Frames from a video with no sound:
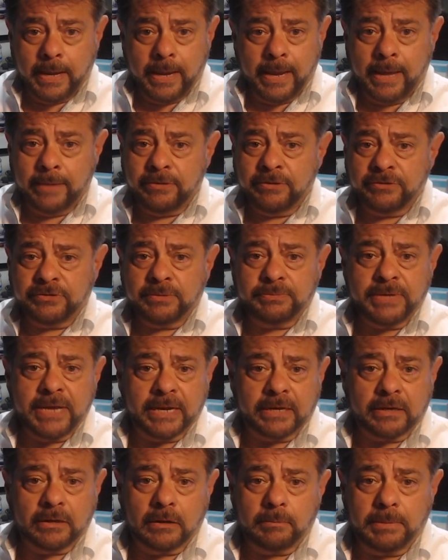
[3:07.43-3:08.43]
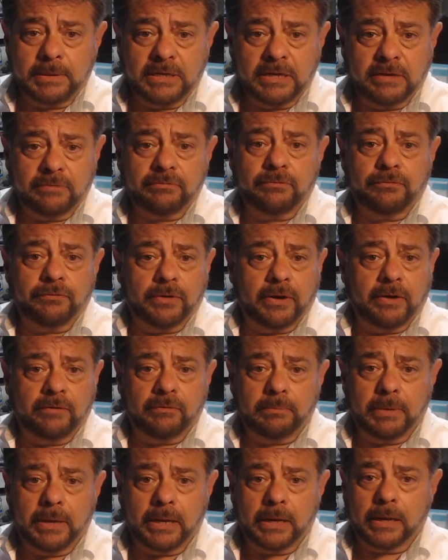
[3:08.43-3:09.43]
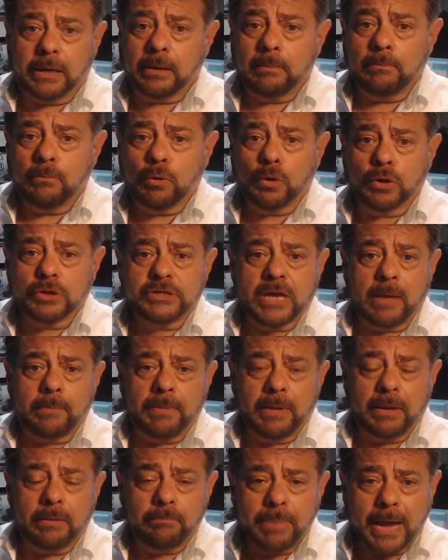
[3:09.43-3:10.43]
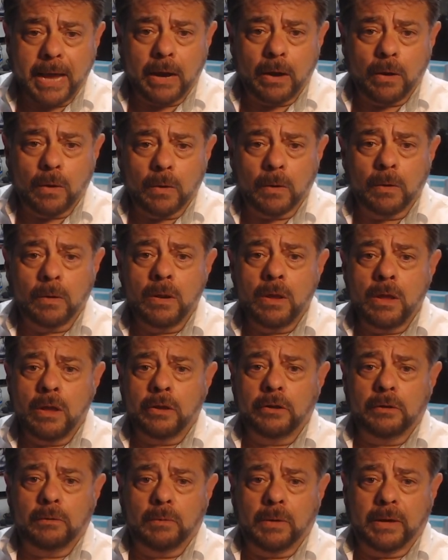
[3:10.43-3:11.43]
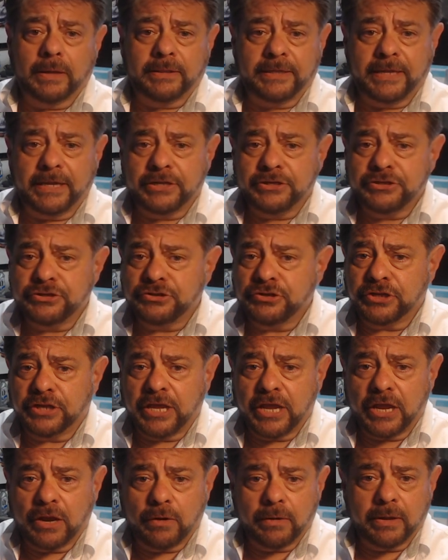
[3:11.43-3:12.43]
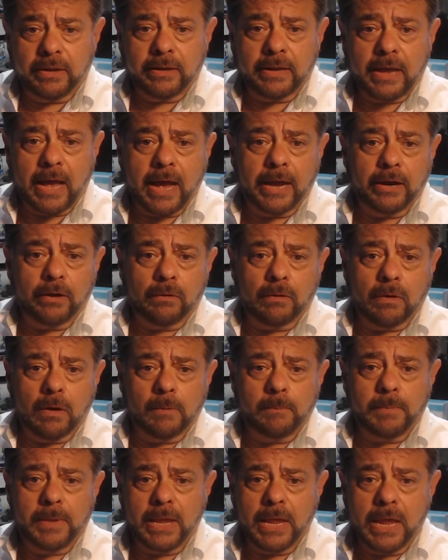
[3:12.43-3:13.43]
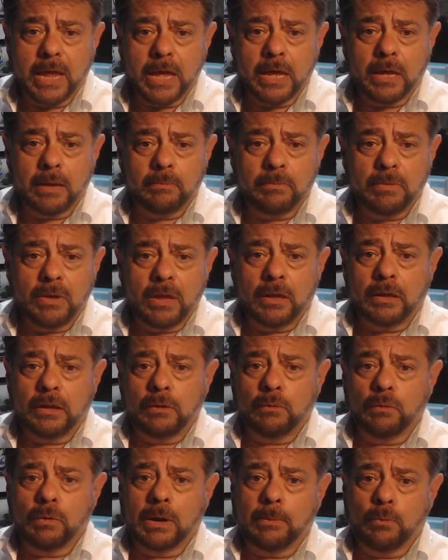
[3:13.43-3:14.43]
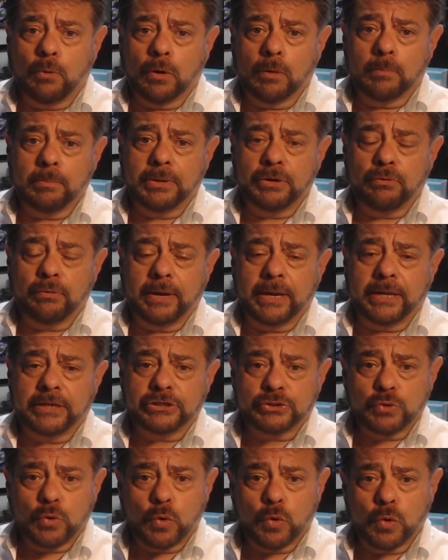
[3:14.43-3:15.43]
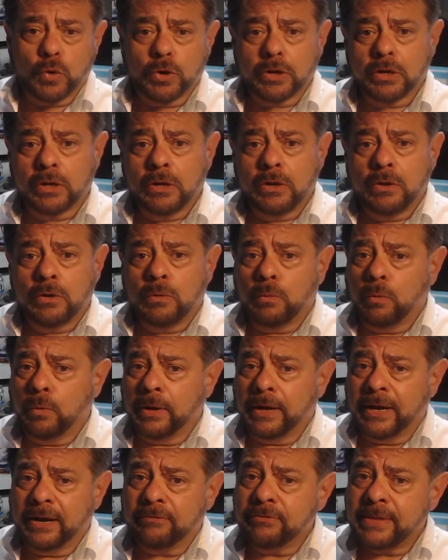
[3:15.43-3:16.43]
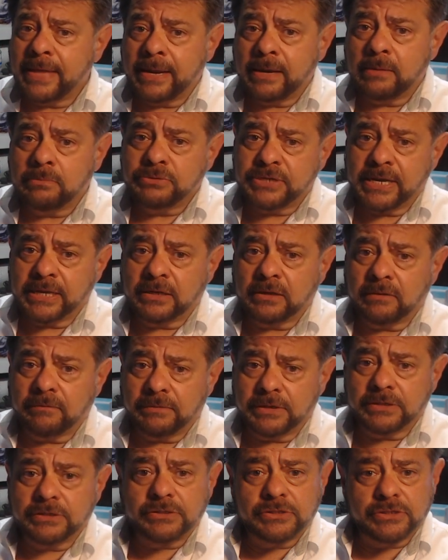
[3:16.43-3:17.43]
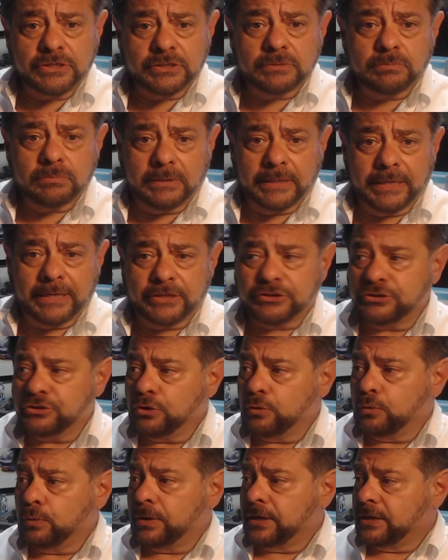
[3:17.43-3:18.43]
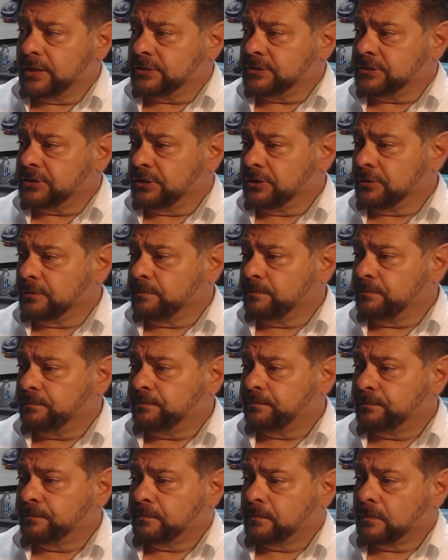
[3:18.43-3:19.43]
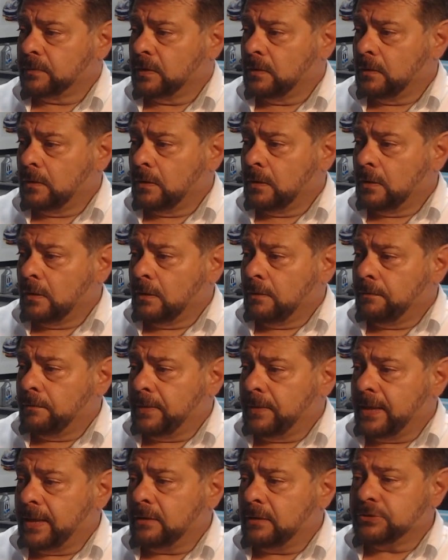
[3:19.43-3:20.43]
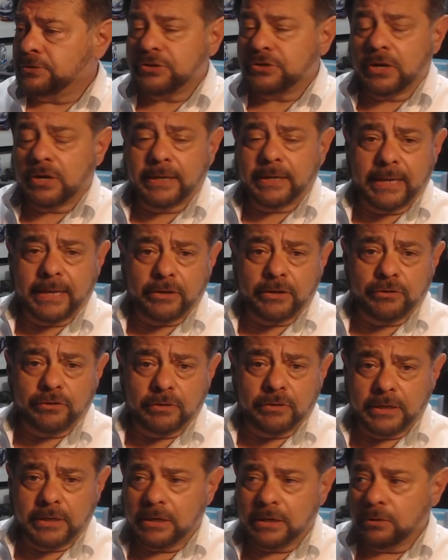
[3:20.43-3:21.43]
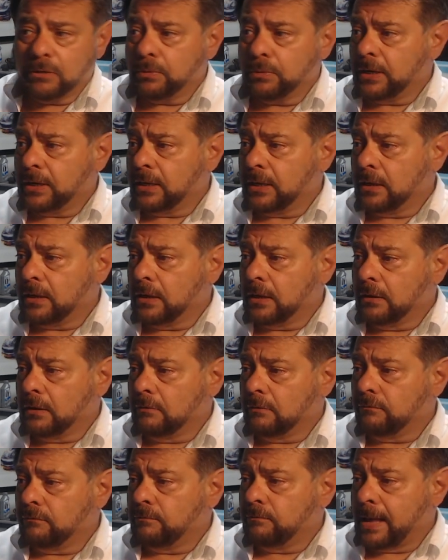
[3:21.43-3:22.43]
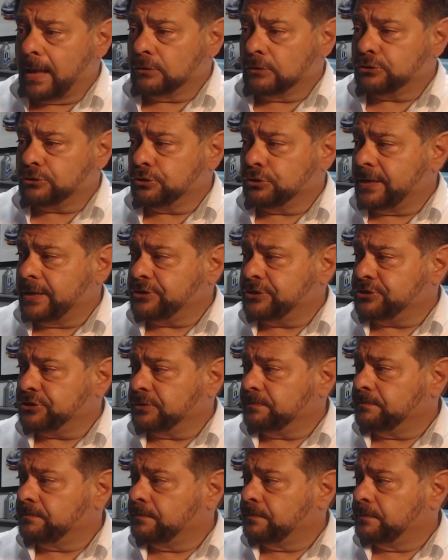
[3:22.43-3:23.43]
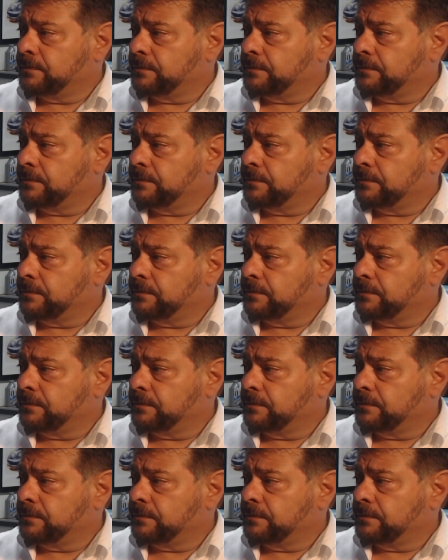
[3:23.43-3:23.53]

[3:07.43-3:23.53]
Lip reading: And this objective can be different for everybody. More top-end power, you want the engine to carry higher RPM, you want more mid-range torque. Whatever that objective is, just let us know what it is here. Then we start getting to the nitty-gritty about your engine.